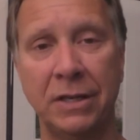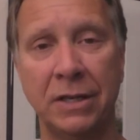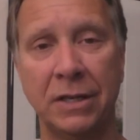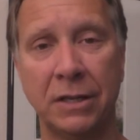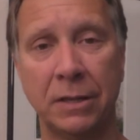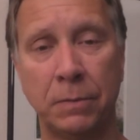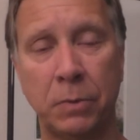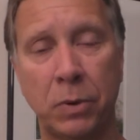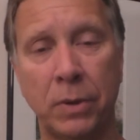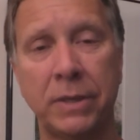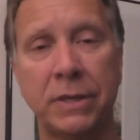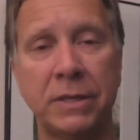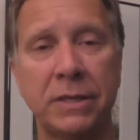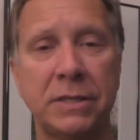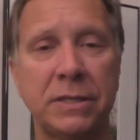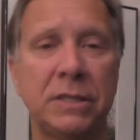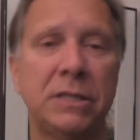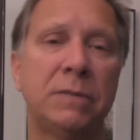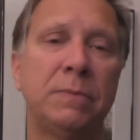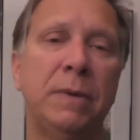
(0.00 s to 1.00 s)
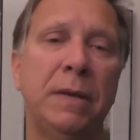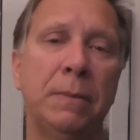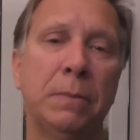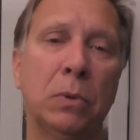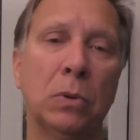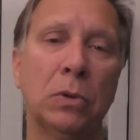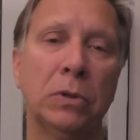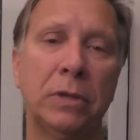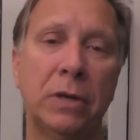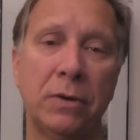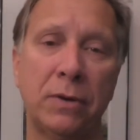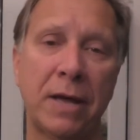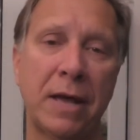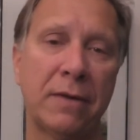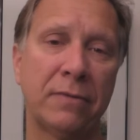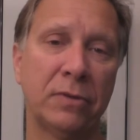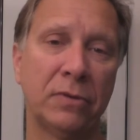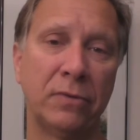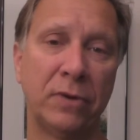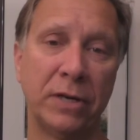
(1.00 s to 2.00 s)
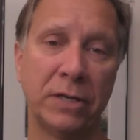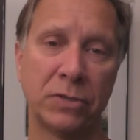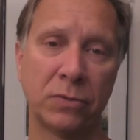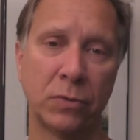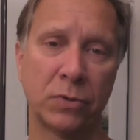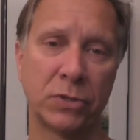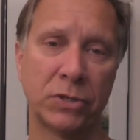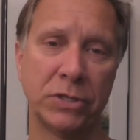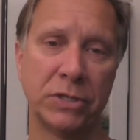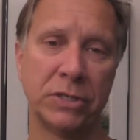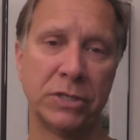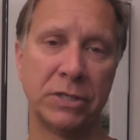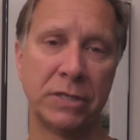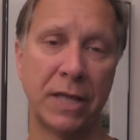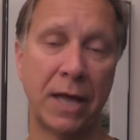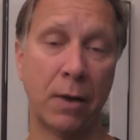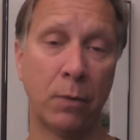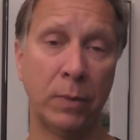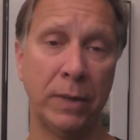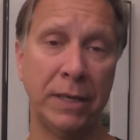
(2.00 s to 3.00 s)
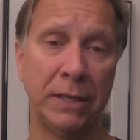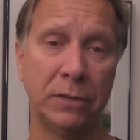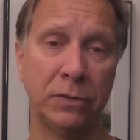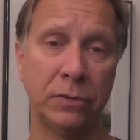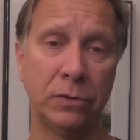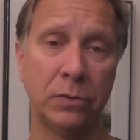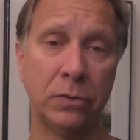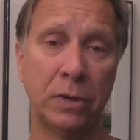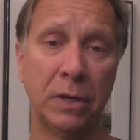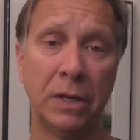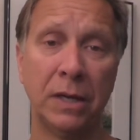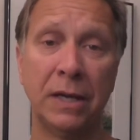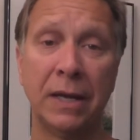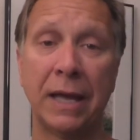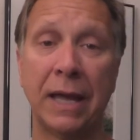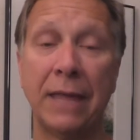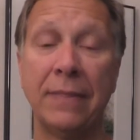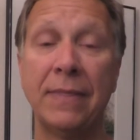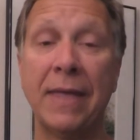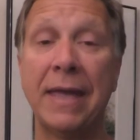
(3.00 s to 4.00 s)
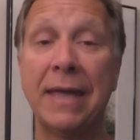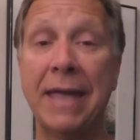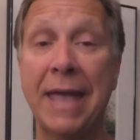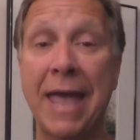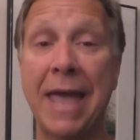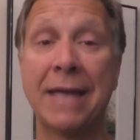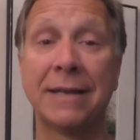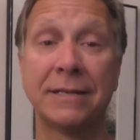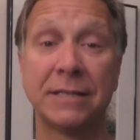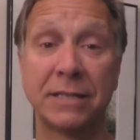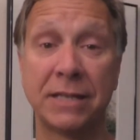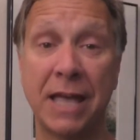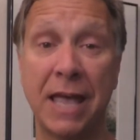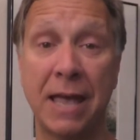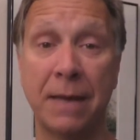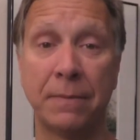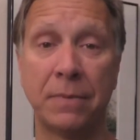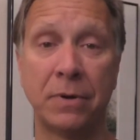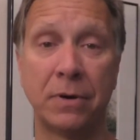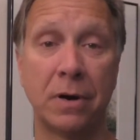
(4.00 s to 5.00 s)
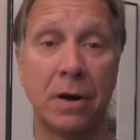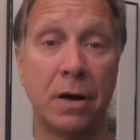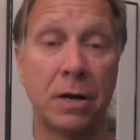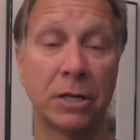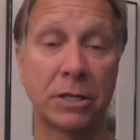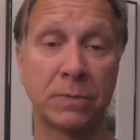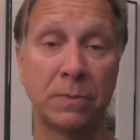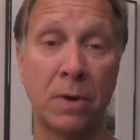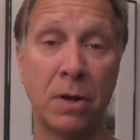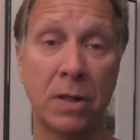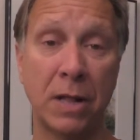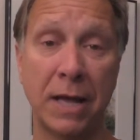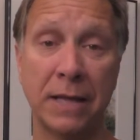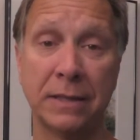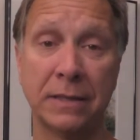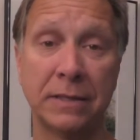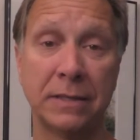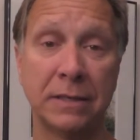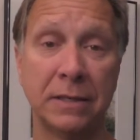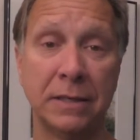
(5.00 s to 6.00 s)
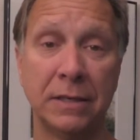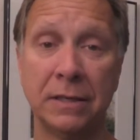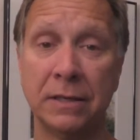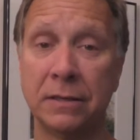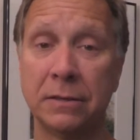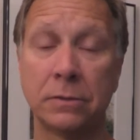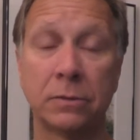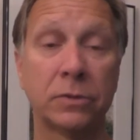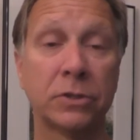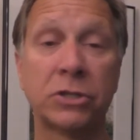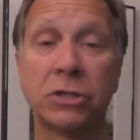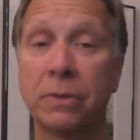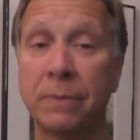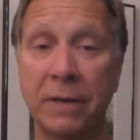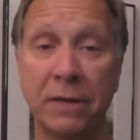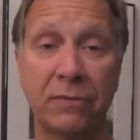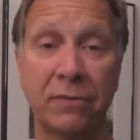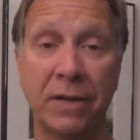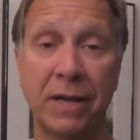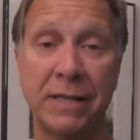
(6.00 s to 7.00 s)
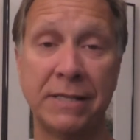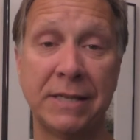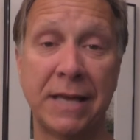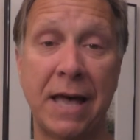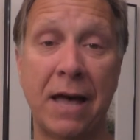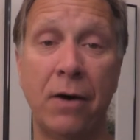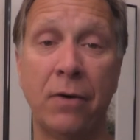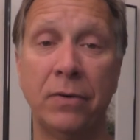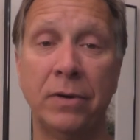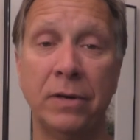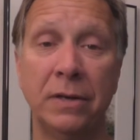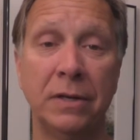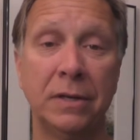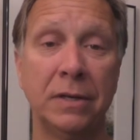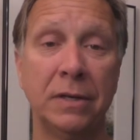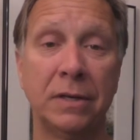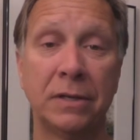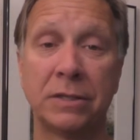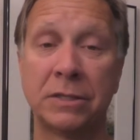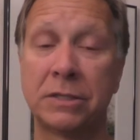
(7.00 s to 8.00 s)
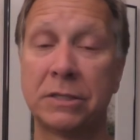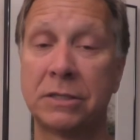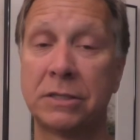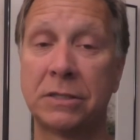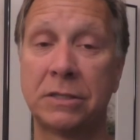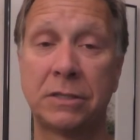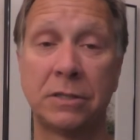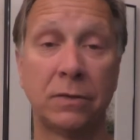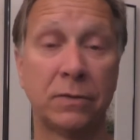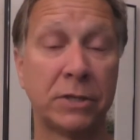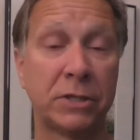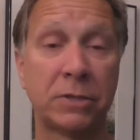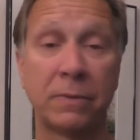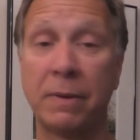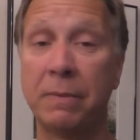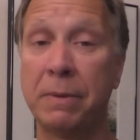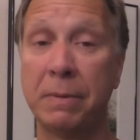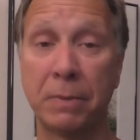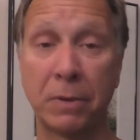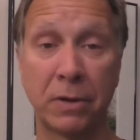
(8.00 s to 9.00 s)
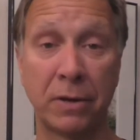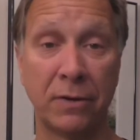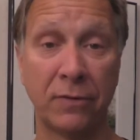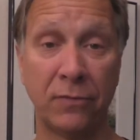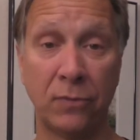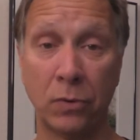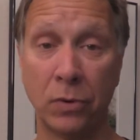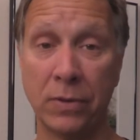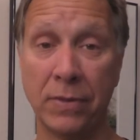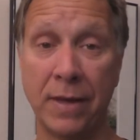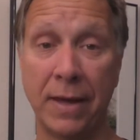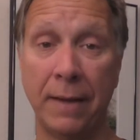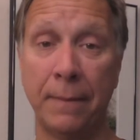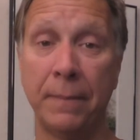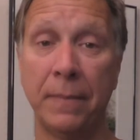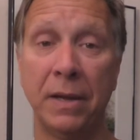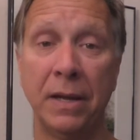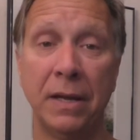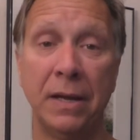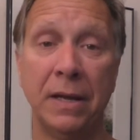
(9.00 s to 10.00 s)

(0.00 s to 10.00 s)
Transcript: The point is these people don't have the resources that we do, and they can't escape. They're on a small island, there are only so many flights out, only so many people can afford them,